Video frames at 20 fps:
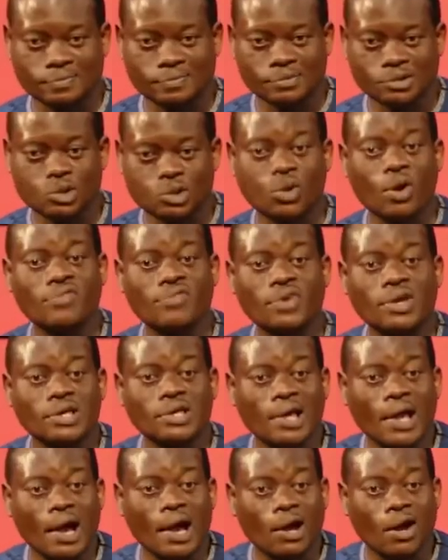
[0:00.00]
So every
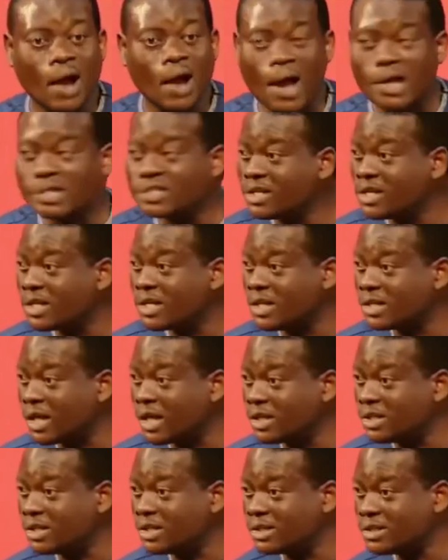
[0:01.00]
year I seek
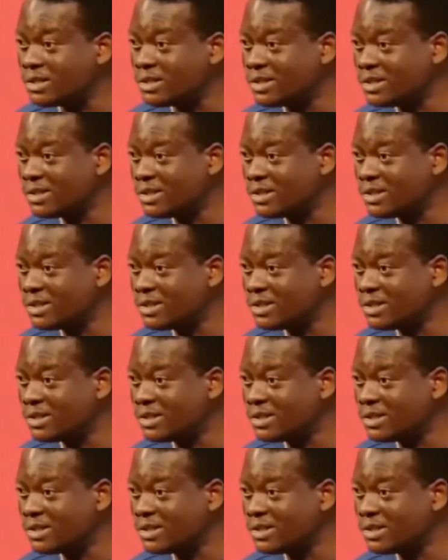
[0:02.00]
intelligence.